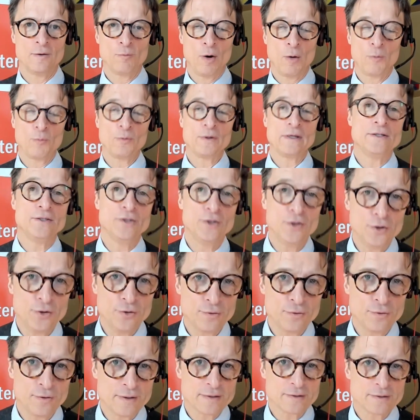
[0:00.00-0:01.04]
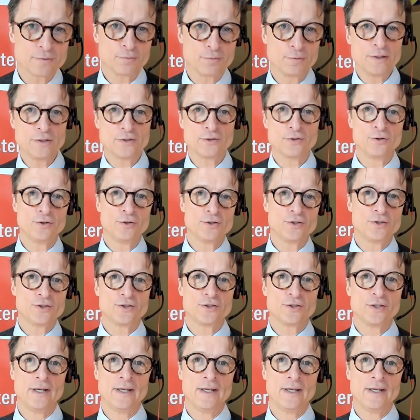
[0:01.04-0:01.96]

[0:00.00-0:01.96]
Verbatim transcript: what we do is research